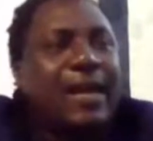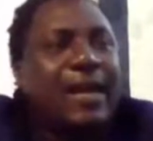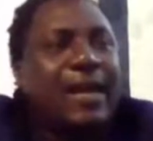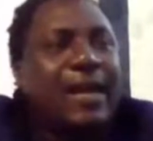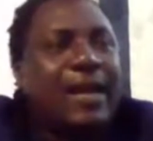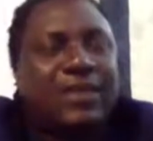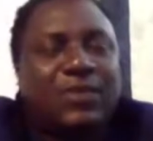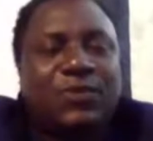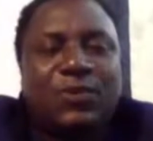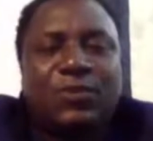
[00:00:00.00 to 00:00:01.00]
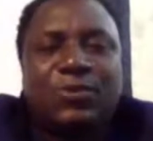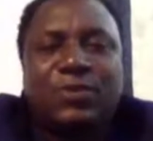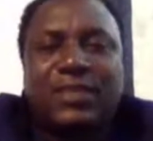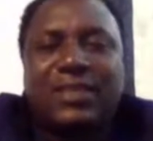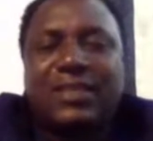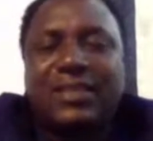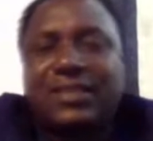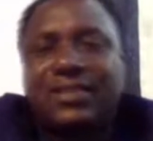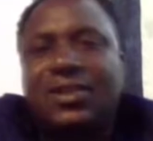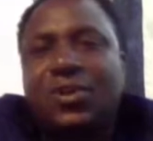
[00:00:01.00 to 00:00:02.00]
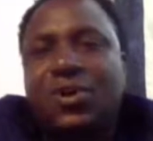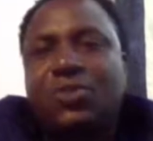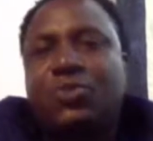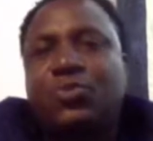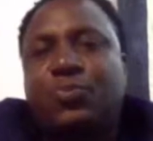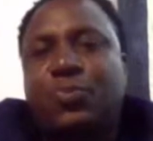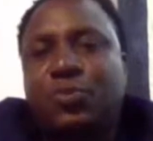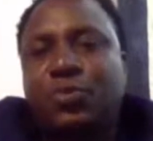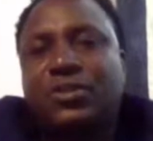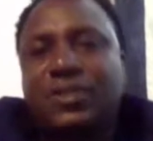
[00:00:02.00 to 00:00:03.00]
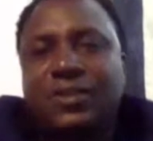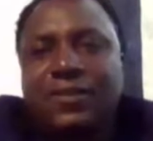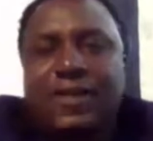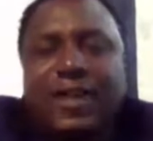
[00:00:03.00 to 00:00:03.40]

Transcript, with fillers: And part of the things we also say is also to push